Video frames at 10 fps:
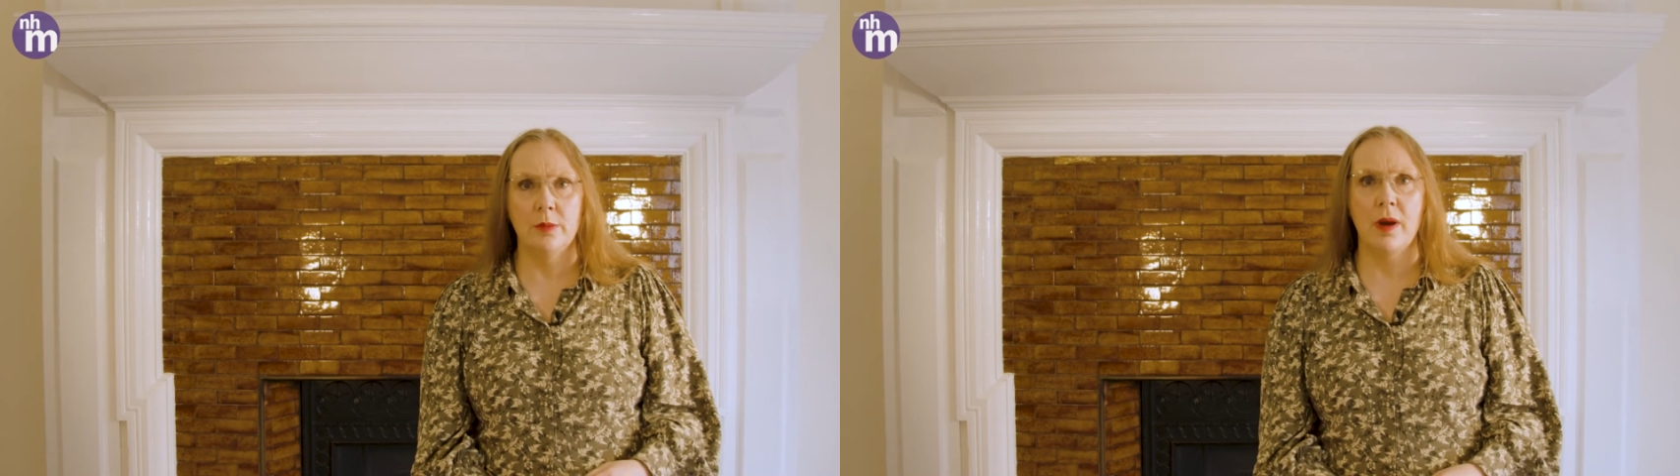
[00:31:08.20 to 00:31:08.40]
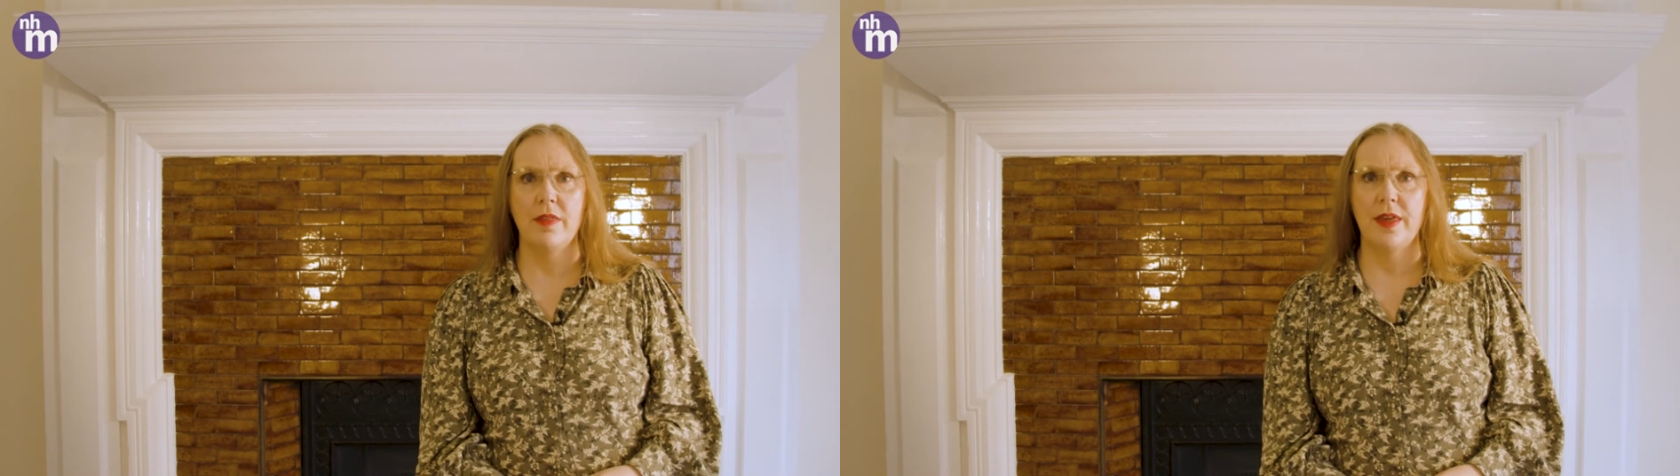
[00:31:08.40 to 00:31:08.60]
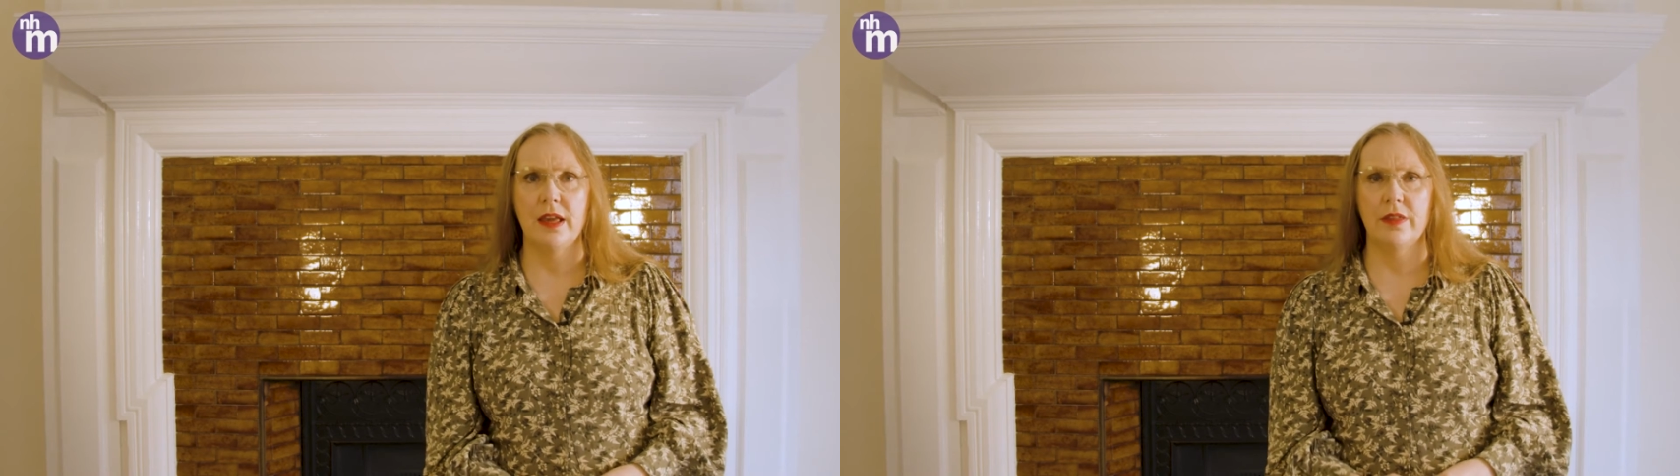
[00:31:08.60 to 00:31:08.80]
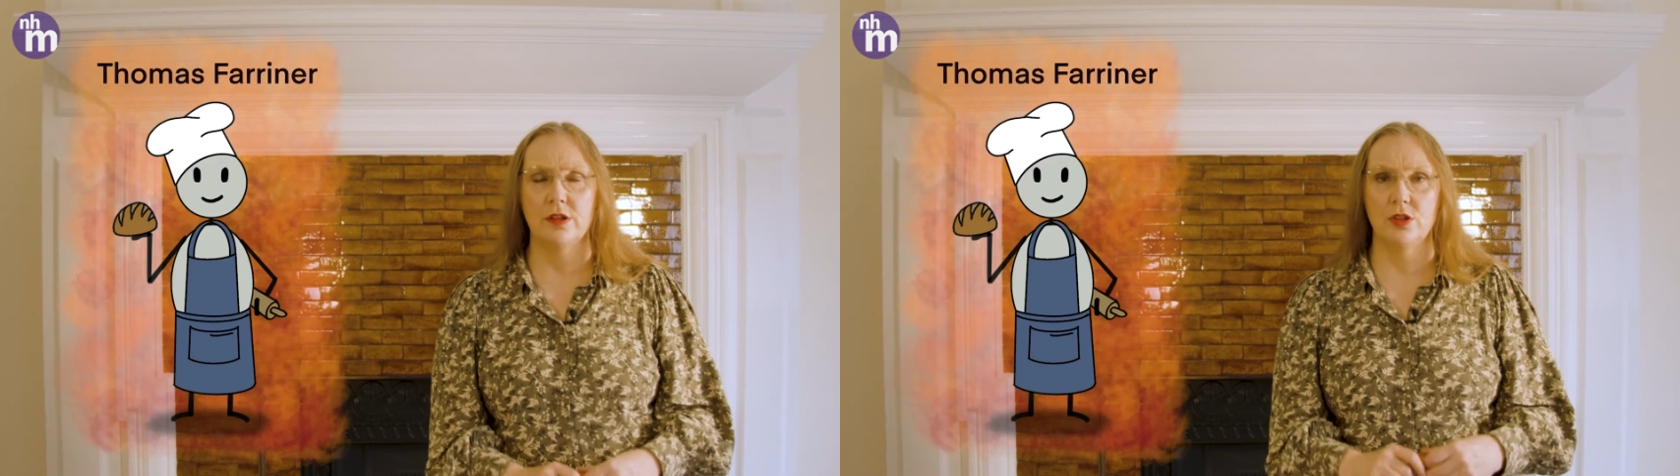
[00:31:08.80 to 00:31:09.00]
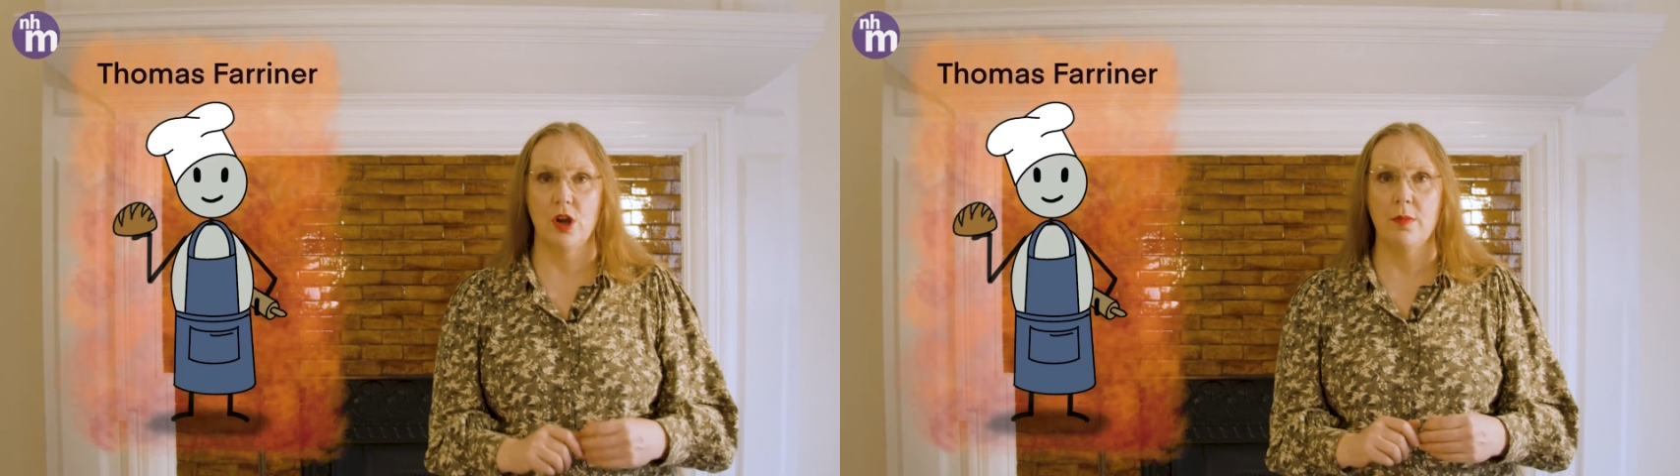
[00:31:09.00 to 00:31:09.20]
you might think
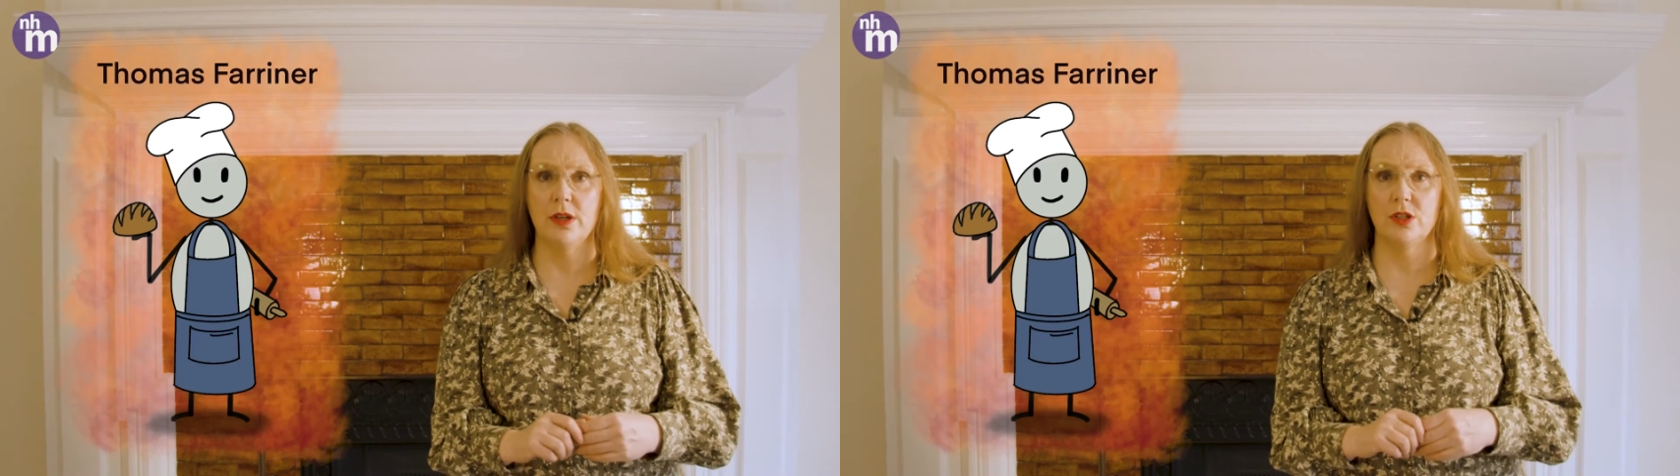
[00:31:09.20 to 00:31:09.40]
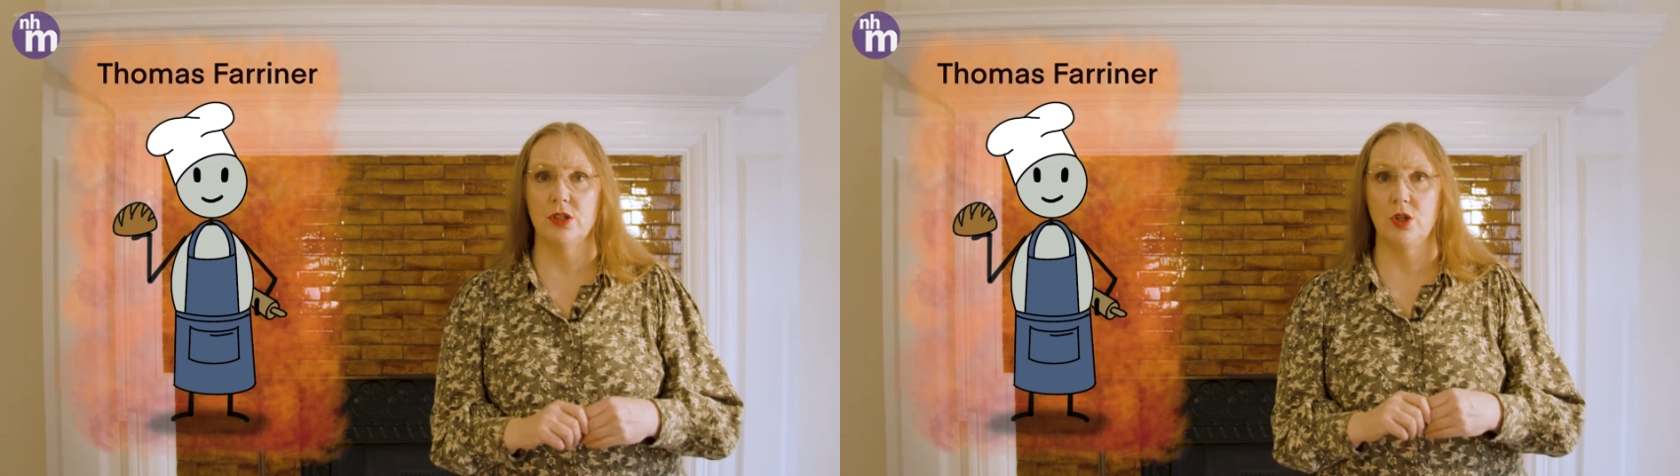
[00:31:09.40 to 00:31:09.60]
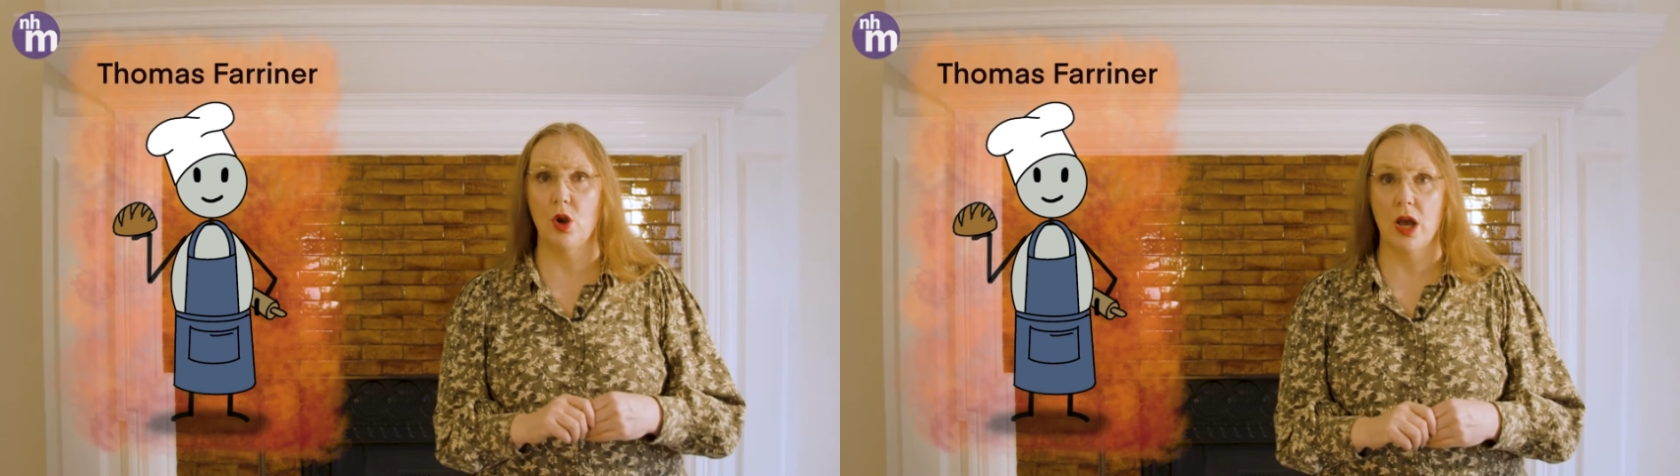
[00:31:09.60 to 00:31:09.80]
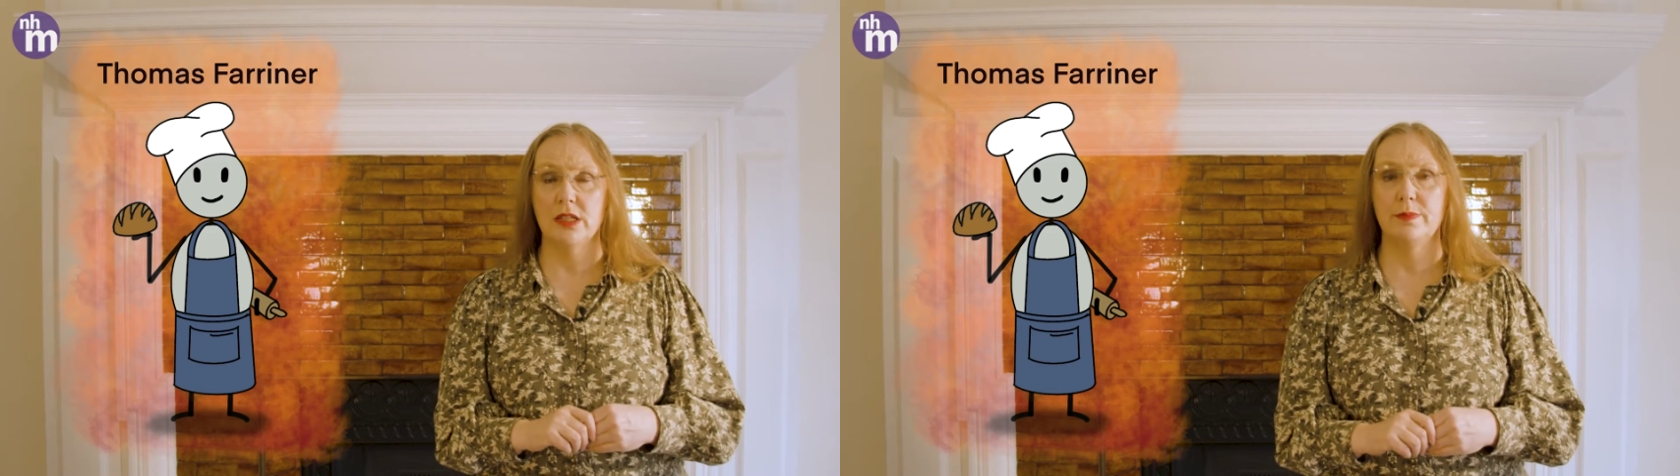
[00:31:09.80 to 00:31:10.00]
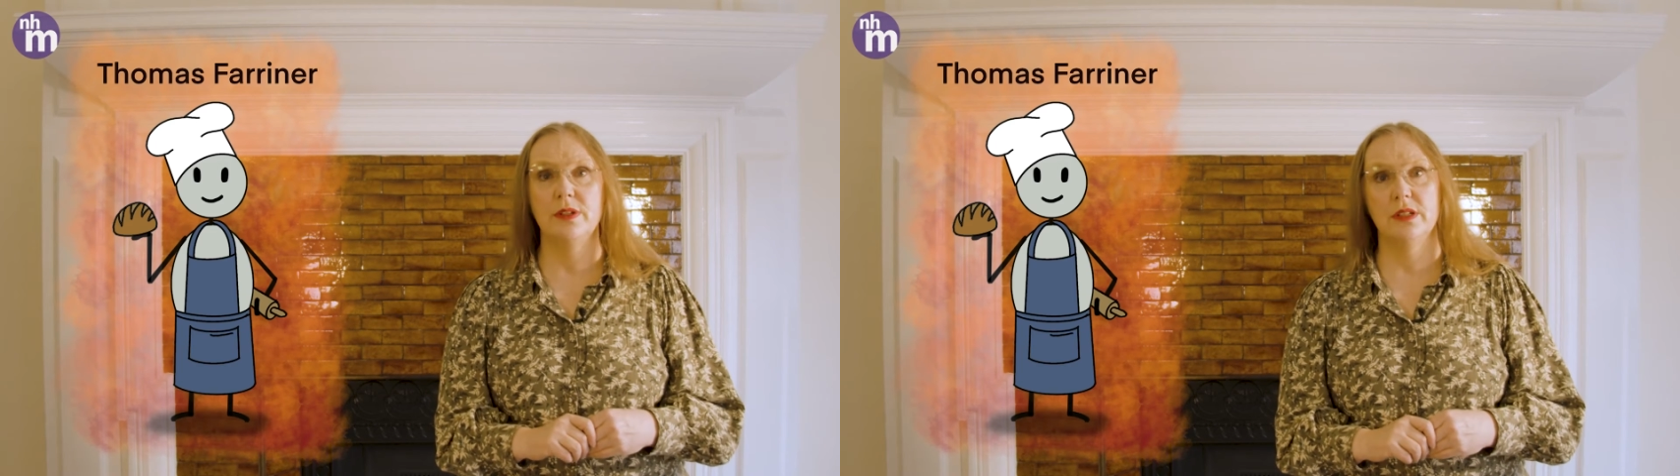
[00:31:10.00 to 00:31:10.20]
that Thomas, your
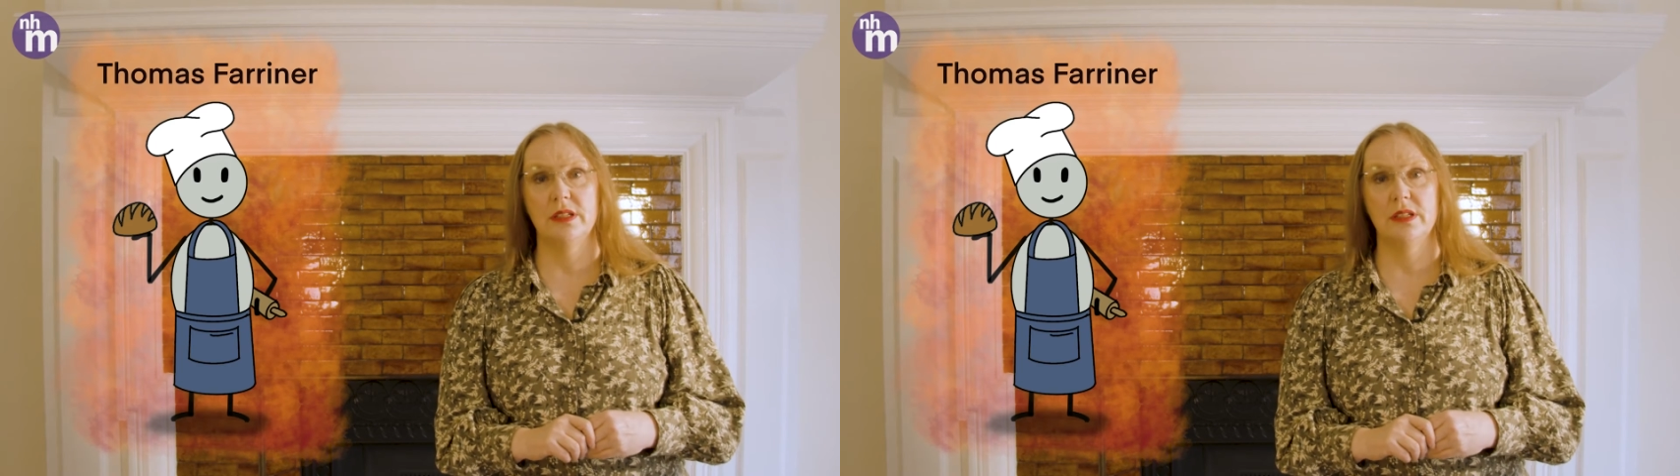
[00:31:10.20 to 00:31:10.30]
husband,